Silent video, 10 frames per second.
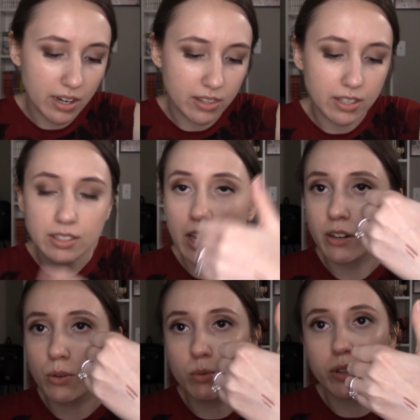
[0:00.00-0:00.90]
I think it's kind
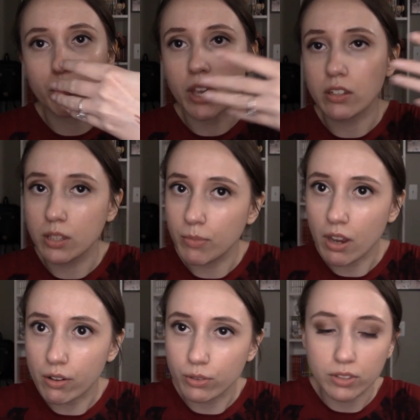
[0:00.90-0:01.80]
of cool that we got something
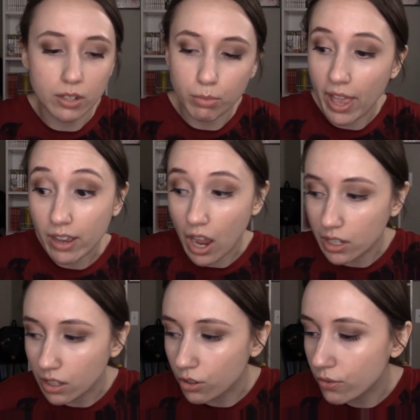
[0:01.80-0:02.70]
other than a black
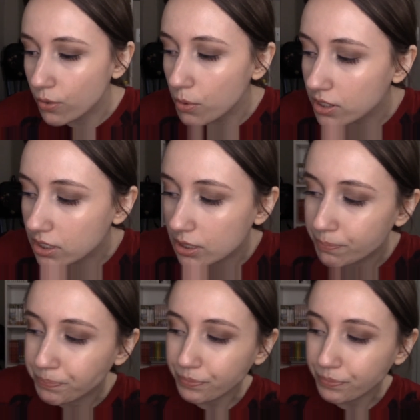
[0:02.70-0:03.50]
eyeliner for once.